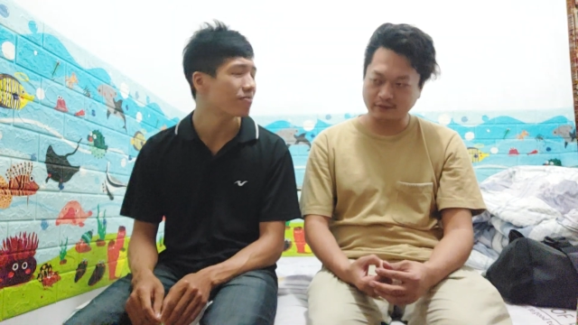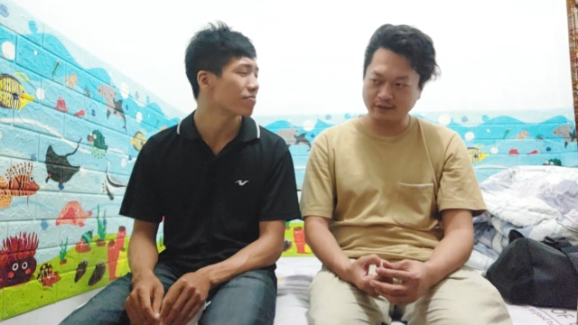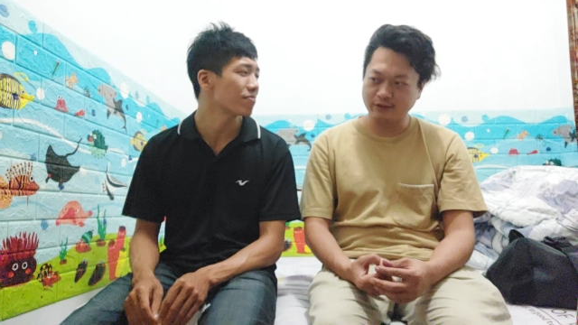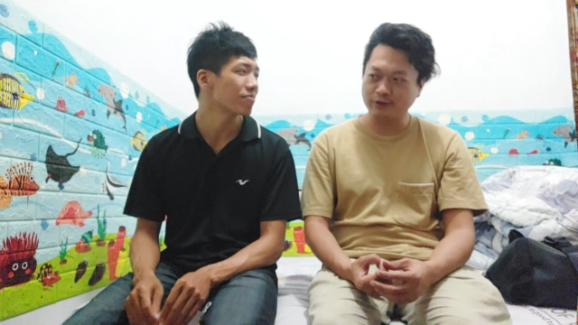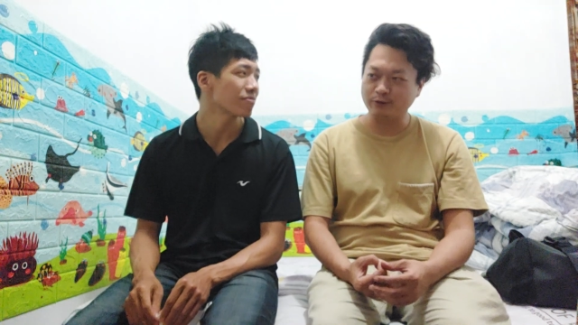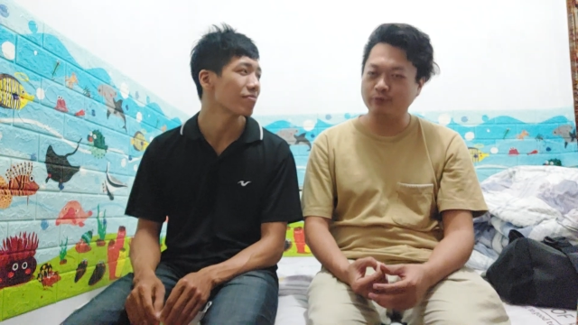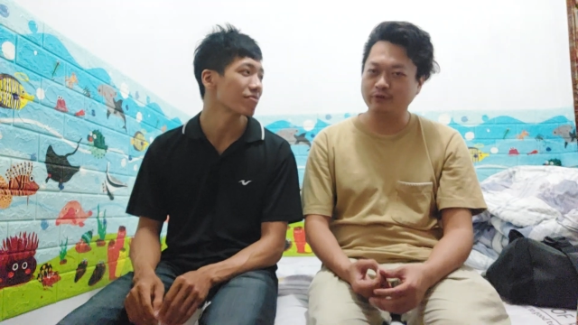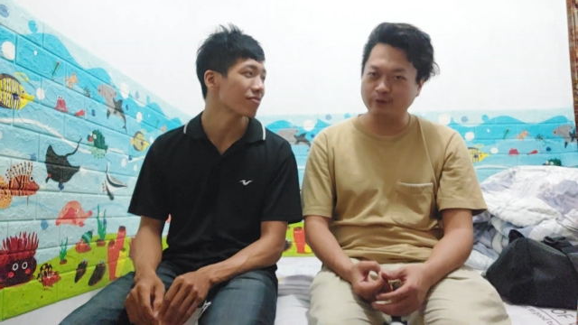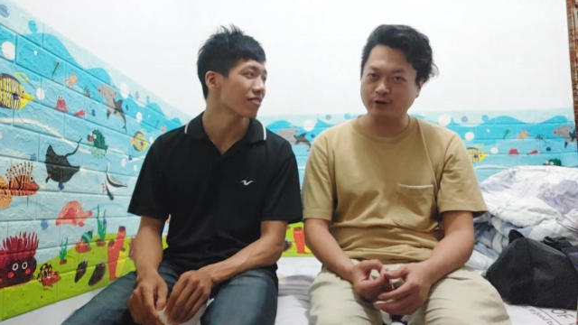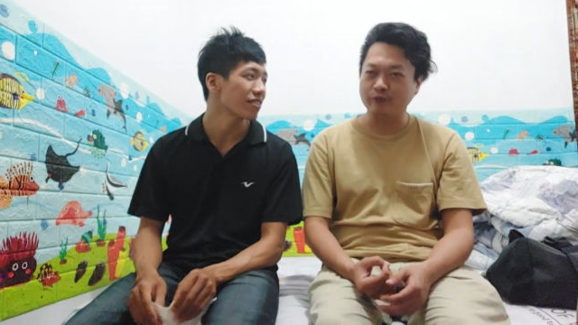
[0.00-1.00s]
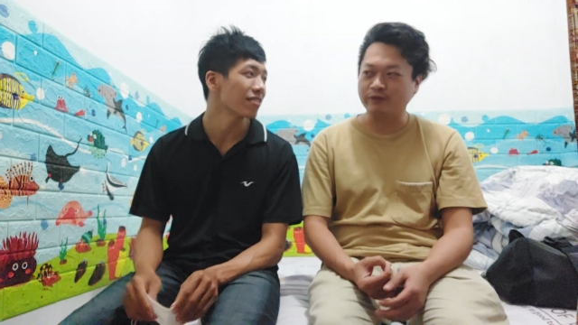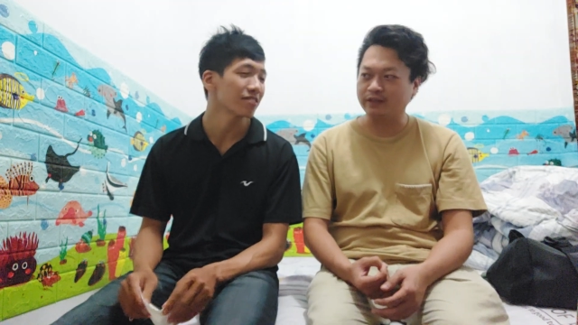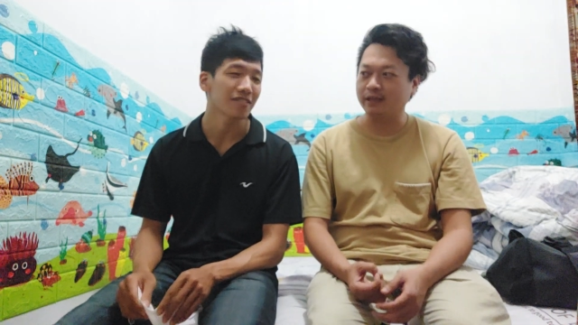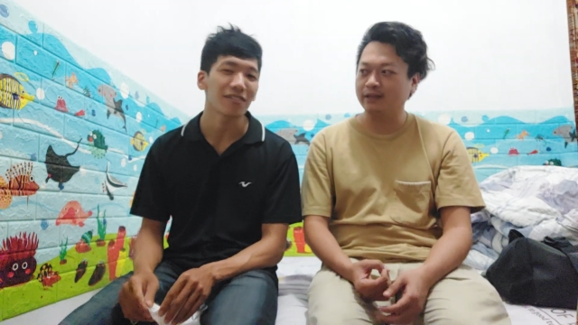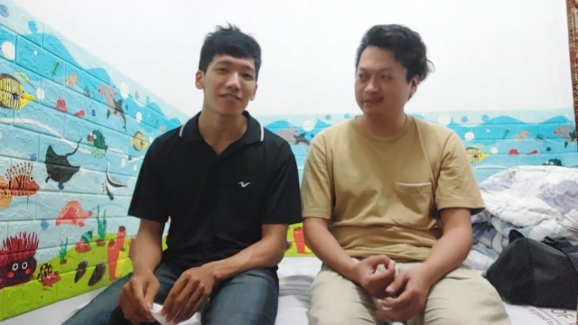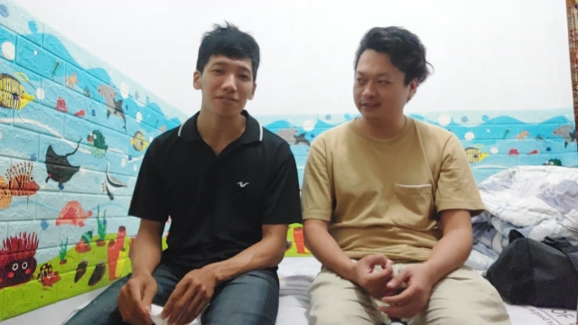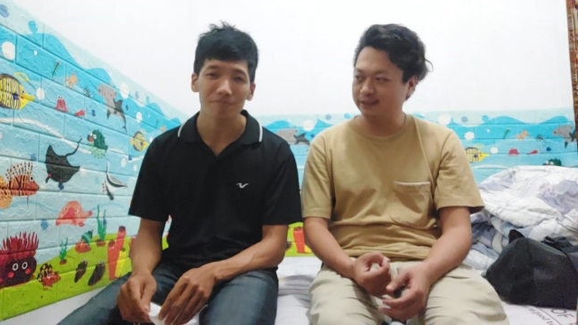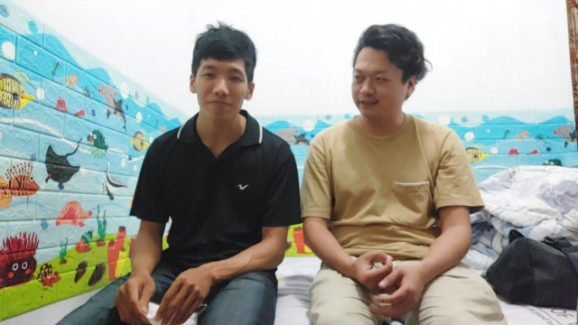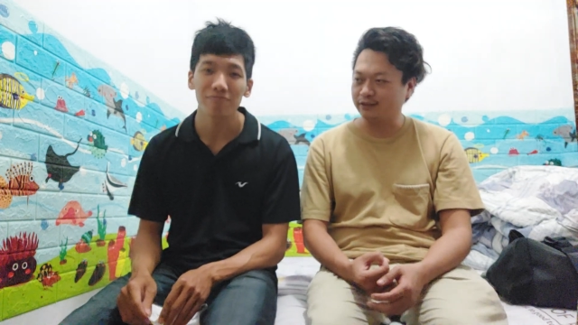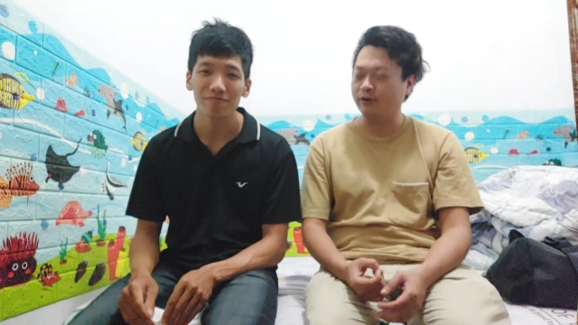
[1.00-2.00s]
Speaker 1: You you, you learn one day. Yeah.
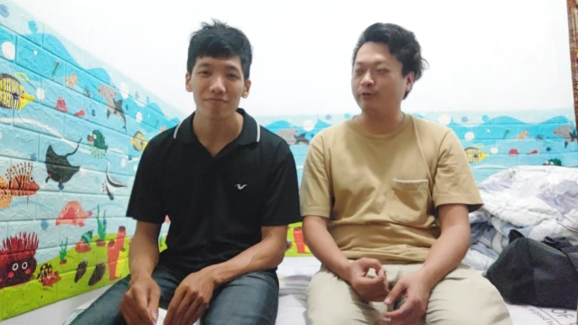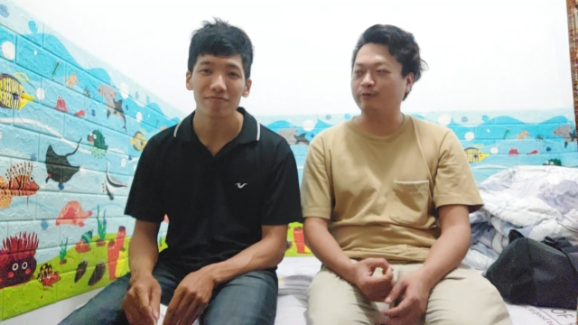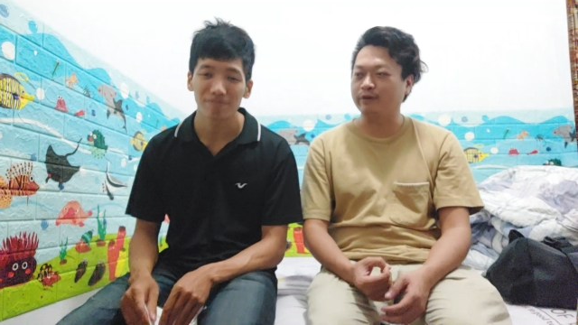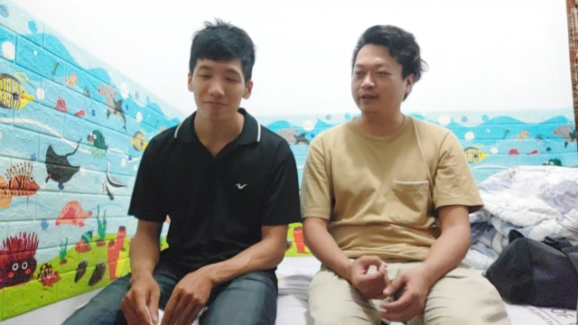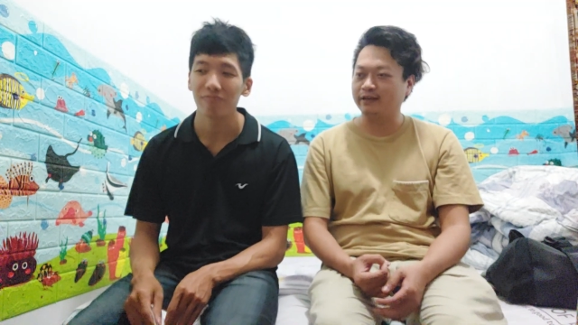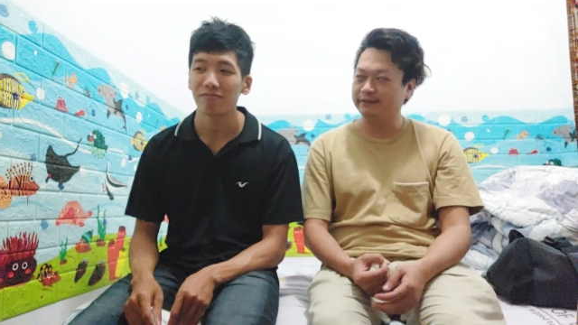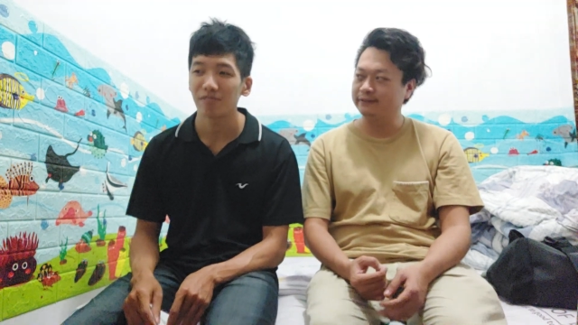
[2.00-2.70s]
You know it one day.